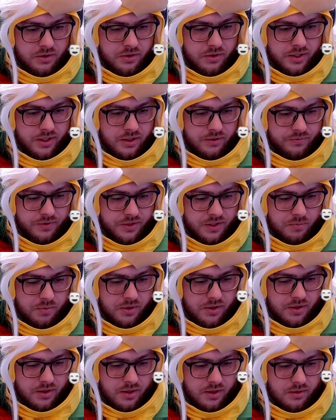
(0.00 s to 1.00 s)
nailed feet to breathe,
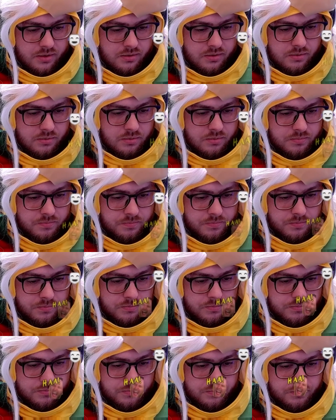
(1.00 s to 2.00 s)
yeah.
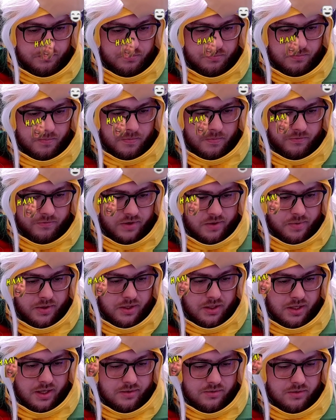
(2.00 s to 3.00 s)
Finally made a
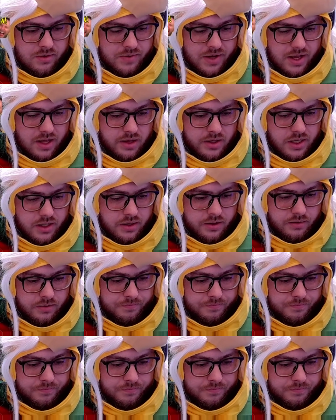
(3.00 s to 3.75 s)
live stream? Hell yeah, dude.